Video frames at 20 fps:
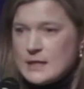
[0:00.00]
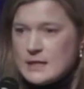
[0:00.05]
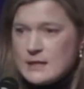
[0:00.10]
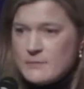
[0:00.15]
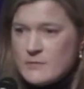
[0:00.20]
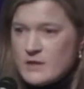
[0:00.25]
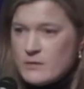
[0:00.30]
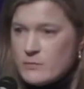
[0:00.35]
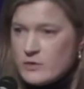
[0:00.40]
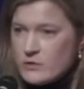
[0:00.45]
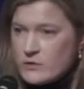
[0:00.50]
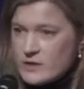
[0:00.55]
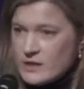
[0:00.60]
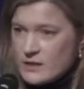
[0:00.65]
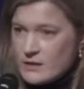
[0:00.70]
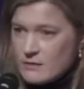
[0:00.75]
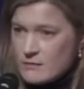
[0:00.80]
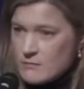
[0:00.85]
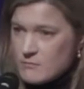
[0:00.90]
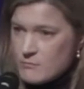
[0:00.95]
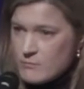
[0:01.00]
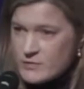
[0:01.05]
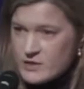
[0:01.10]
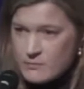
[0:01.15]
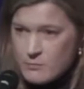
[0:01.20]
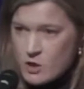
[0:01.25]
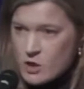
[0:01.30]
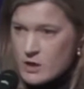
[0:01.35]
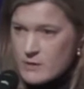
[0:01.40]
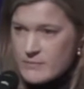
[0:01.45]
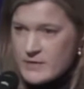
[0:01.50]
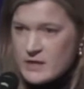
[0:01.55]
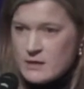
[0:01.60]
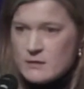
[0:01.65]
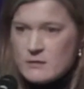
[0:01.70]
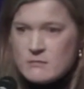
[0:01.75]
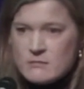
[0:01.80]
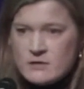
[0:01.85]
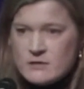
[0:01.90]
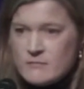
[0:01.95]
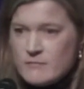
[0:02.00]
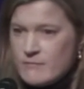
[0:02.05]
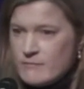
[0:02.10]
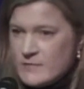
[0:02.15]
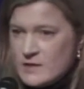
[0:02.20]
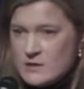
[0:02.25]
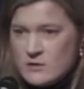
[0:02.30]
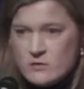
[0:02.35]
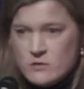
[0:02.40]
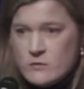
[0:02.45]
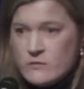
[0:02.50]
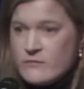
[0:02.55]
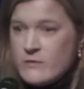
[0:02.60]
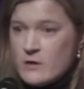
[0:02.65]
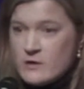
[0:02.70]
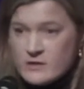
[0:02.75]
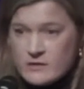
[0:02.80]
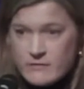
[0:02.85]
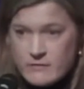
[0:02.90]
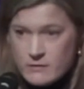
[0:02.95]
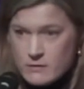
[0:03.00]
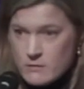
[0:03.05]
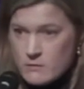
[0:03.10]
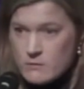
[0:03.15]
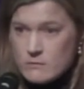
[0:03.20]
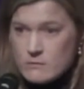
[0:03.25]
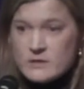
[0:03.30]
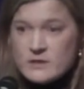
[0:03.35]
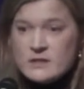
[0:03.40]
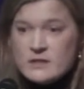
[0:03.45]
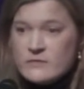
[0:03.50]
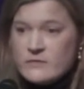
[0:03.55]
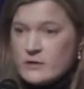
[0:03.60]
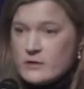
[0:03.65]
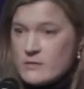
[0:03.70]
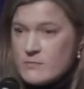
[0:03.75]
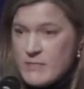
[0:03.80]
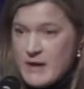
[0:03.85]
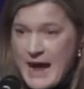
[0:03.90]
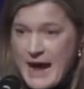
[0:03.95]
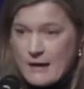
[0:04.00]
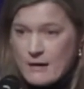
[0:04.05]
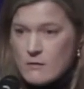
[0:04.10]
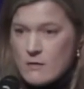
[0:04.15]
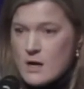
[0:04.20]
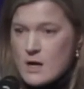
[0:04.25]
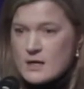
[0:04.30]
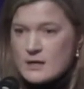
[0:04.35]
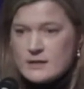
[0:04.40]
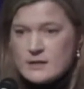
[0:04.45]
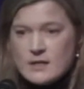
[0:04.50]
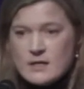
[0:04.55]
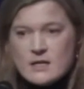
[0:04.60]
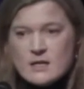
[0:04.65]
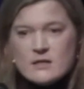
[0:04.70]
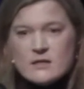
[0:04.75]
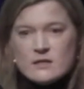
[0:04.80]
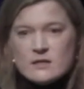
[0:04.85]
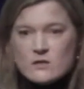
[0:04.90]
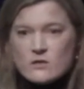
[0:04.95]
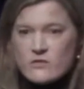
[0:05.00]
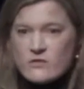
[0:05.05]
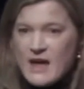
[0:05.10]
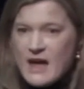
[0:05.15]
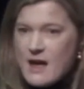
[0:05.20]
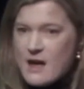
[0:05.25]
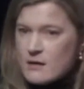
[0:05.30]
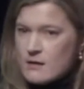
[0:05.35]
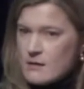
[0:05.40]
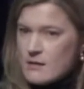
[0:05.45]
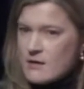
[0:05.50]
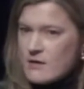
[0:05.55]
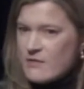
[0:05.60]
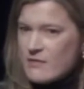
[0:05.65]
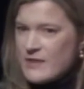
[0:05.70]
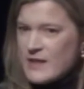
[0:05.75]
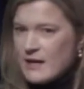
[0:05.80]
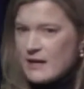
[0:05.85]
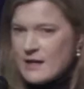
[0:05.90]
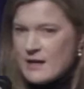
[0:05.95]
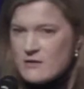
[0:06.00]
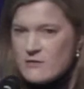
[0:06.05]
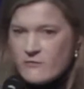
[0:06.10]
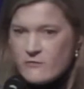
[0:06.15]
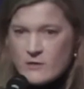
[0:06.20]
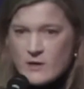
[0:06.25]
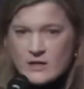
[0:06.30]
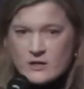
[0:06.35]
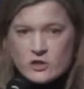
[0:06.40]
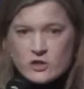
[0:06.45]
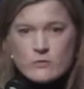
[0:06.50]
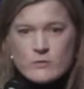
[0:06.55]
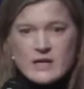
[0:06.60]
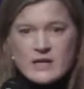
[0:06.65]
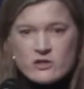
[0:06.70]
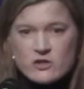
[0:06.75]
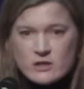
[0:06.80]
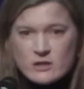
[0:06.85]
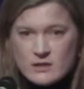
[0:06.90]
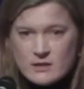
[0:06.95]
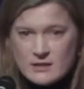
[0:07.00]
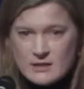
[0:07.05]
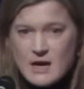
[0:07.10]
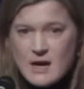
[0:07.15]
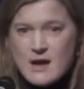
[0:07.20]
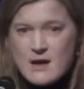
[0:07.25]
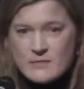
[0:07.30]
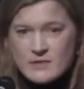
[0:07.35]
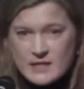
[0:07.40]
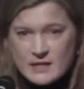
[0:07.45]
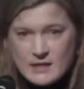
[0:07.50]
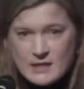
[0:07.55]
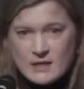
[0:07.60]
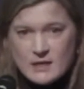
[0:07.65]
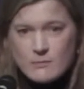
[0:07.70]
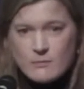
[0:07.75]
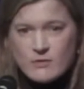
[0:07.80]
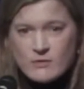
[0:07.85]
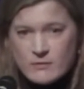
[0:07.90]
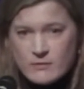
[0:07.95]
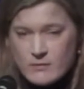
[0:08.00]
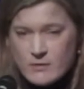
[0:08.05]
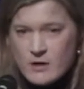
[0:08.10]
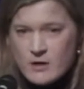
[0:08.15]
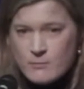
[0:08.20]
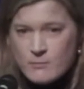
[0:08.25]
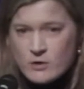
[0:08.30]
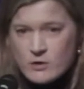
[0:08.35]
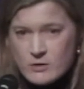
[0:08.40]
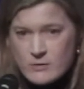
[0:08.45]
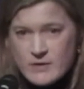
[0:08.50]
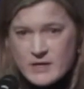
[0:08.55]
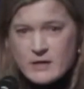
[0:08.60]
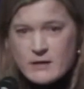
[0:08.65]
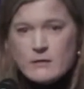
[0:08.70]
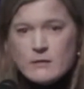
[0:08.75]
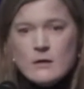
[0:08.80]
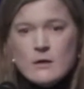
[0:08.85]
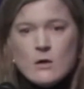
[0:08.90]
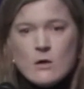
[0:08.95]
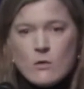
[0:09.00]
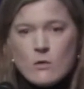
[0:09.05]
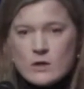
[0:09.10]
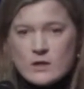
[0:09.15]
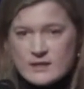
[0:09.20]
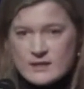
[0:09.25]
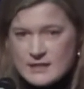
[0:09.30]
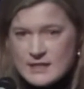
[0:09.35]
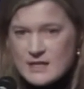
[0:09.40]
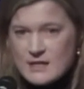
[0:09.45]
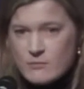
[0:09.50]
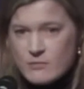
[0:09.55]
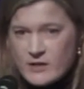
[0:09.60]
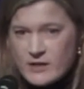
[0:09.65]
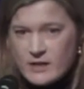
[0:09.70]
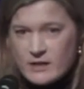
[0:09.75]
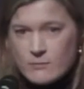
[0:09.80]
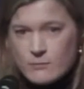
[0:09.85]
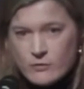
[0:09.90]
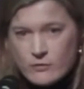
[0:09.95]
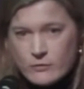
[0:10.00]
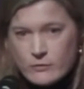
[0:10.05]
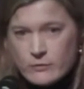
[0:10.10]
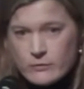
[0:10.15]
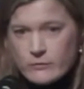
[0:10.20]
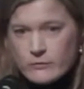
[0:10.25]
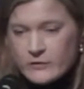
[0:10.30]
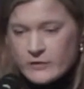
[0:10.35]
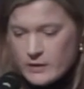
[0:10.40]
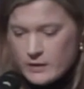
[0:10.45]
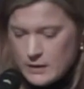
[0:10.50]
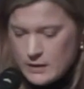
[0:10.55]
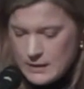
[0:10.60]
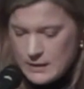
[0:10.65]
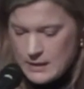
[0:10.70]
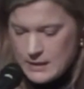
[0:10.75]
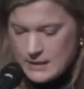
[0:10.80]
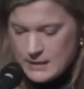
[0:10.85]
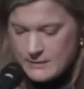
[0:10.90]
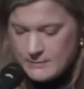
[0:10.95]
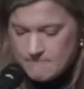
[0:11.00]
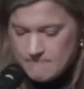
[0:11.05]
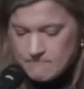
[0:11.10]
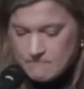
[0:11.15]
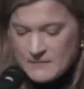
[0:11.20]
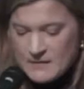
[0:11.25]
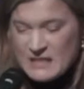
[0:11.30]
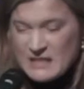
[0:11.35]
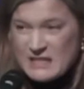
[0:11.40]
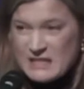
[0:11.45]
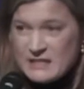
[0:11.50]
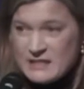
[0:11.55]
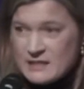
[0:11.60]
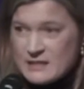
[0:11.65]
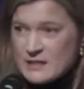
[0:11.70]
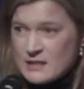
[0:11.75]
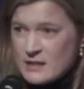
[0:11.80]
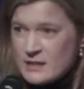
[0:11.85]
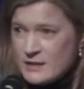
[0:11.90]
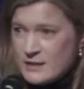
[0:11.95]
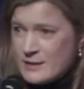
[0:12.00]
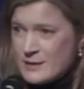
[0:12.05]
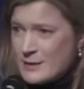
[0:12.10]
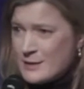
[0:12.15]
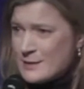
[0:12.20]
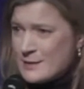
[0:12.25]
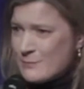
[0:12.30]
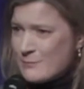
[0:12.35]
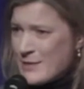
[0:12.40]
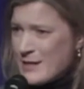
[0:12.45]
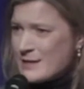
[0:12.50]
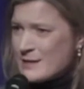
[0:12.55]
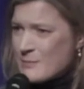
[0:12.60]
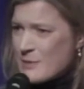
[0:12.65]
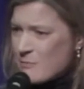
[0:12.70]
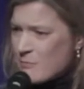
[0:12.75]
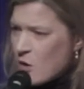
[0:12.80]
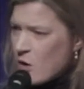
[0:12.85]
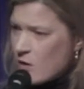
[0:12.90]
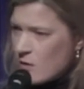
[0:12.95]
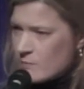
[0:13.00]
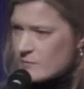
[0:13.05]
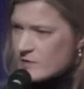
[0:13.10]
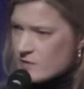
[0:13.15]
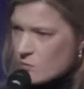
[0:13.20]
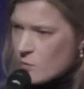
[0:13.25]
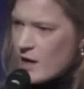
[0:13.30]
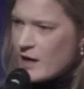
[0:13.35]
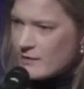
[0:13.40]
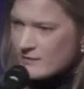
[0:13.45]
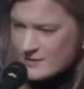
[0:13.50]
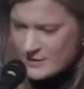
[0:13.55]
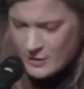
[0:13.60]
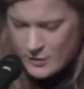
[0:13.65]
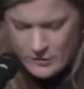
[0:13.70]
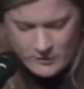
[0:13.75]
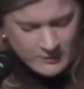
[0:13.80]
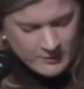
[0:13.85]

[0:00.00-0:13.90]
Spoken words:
The building department, to no fault of their own, is very backlogged. So that kind of fluctuation in time to get a permit or a site plan approved it makes my palms sweat. So